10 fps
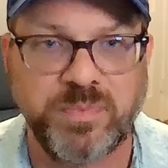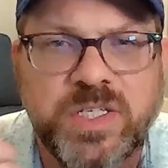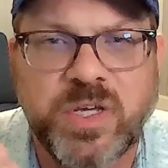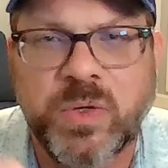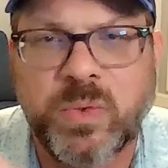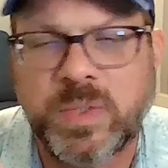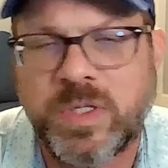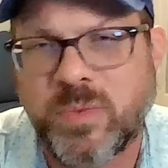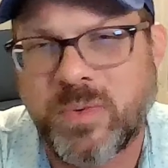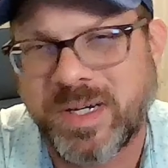So
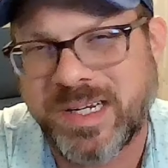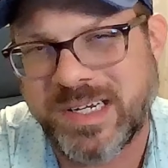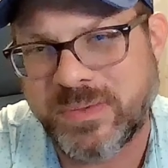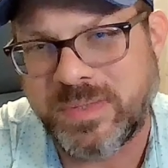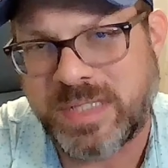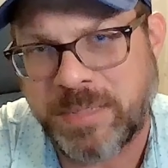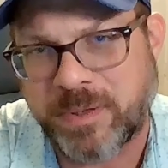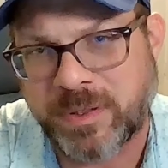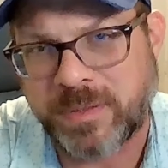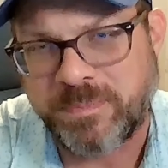you want to go
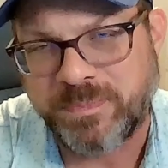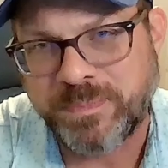deeper.